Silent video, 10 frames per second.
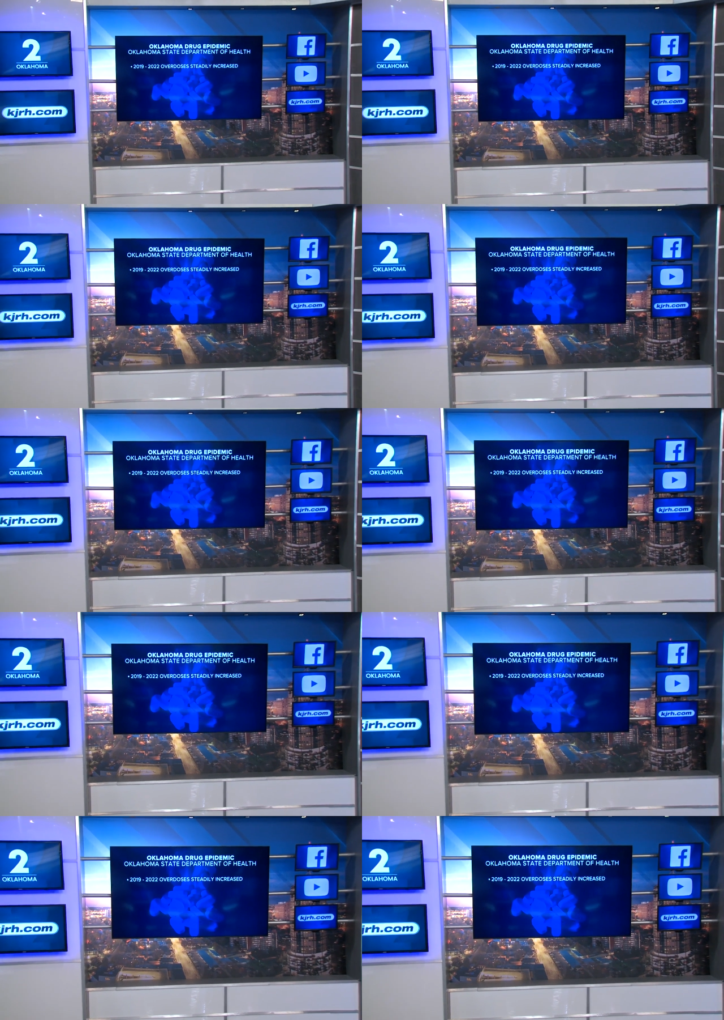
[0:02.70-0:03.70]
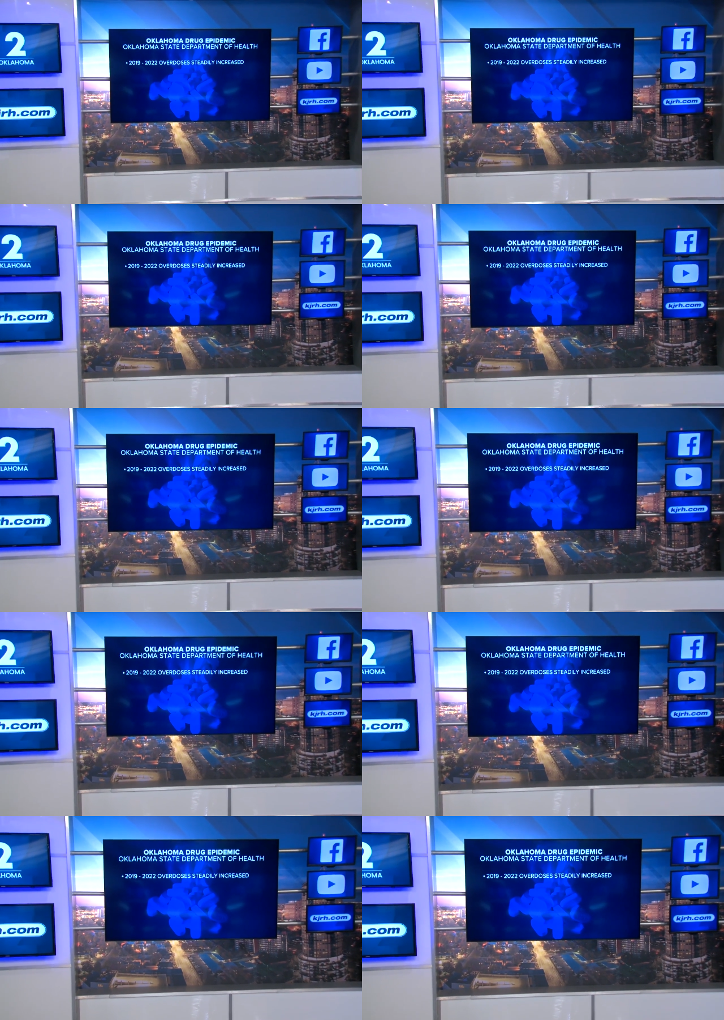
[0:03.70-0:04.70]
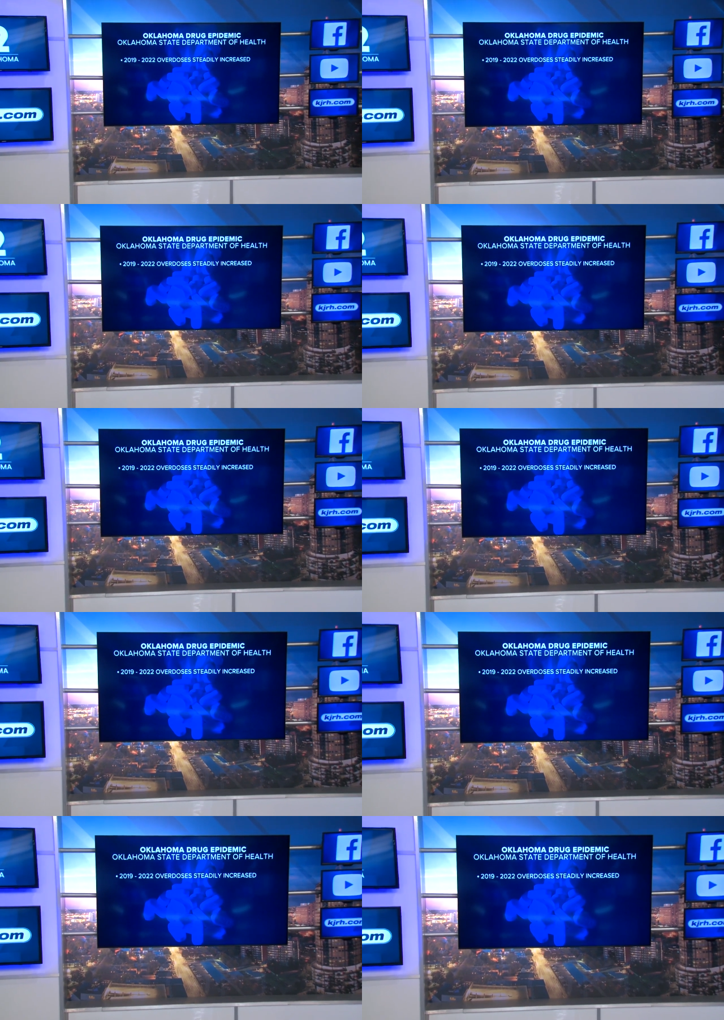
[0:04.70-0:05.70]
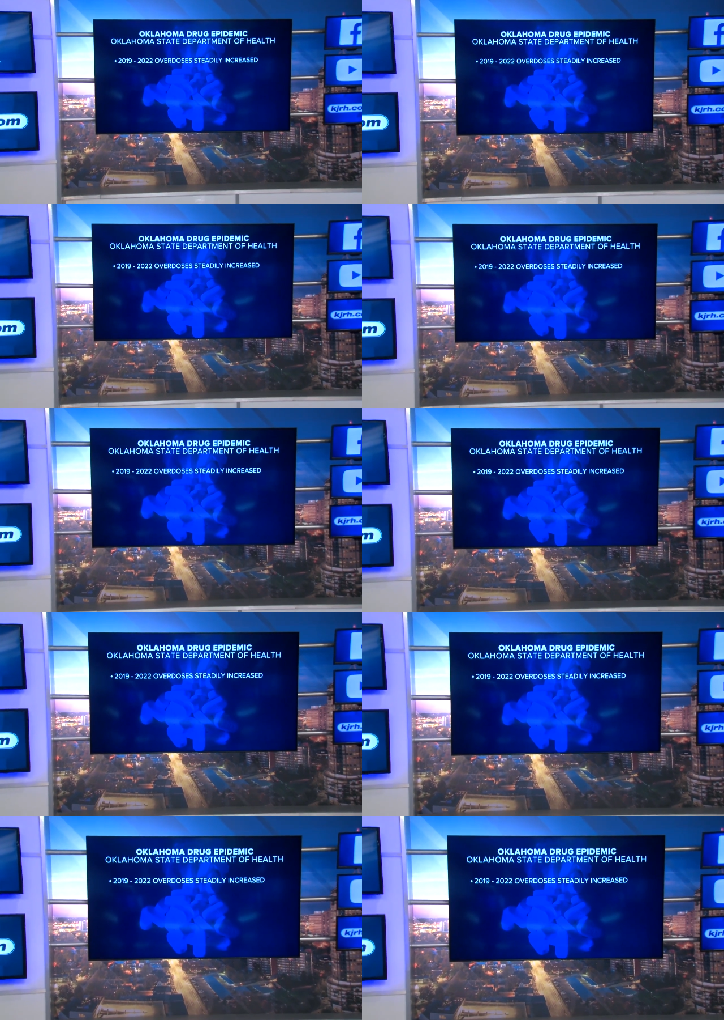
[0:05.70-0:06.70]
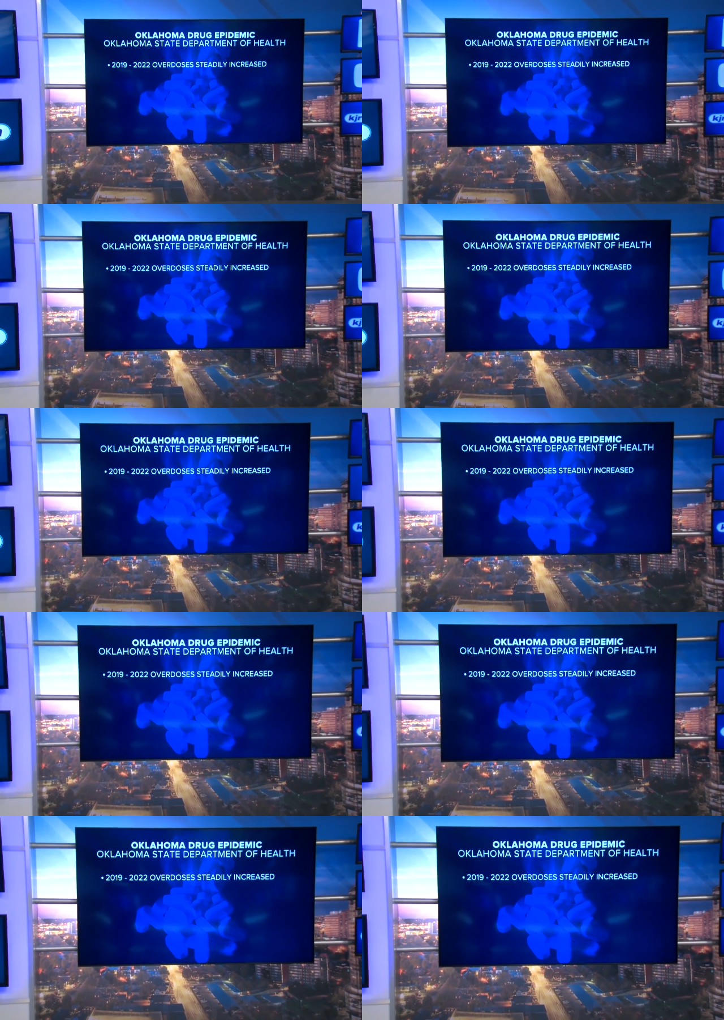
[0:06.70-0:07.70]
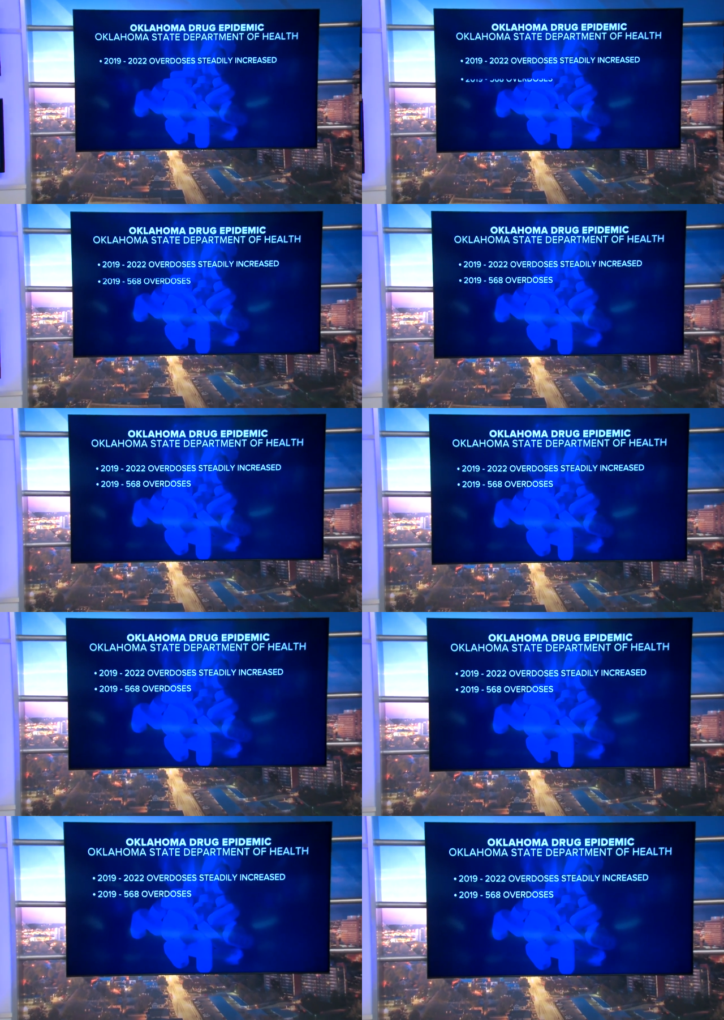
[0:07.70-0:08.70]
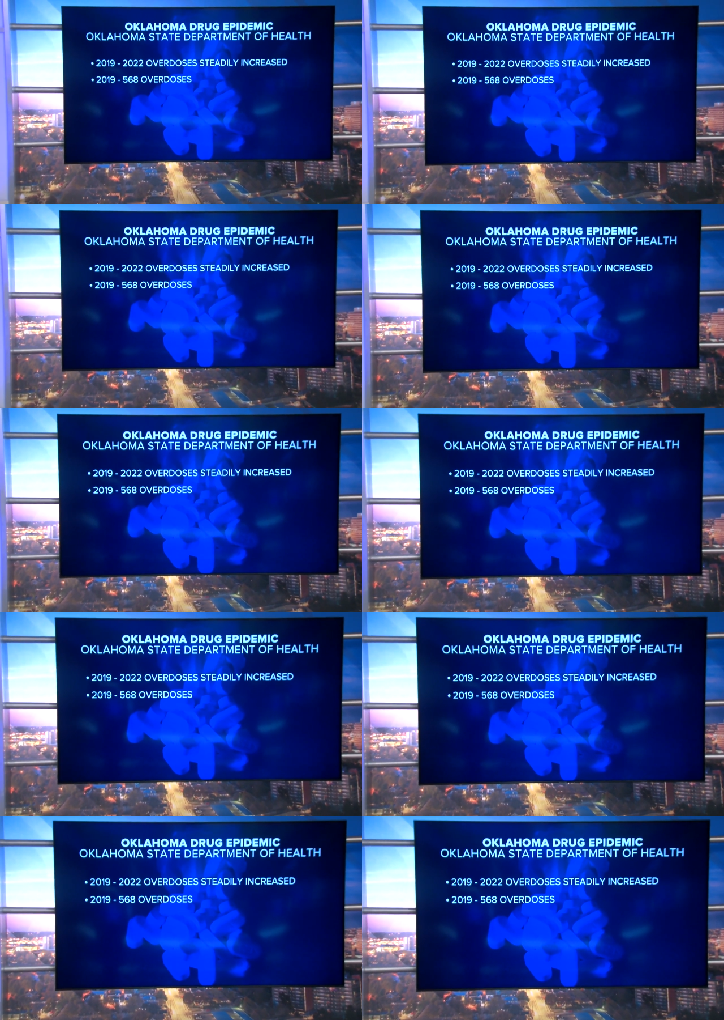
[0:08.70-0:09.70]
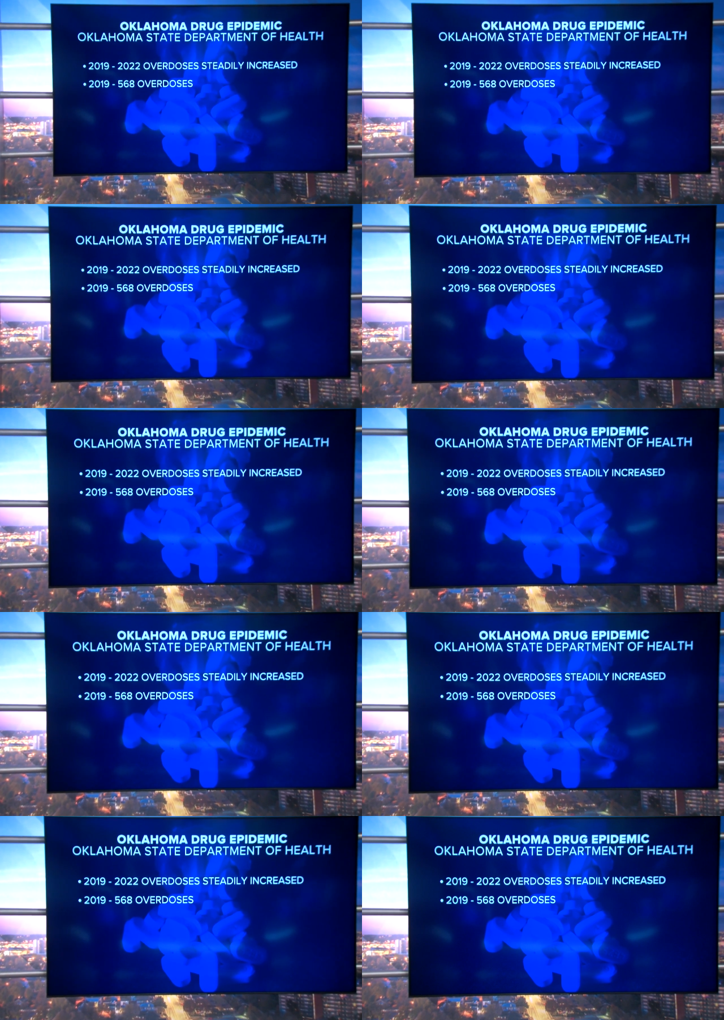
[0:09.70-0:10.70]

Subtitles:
[unreadable: no face in view]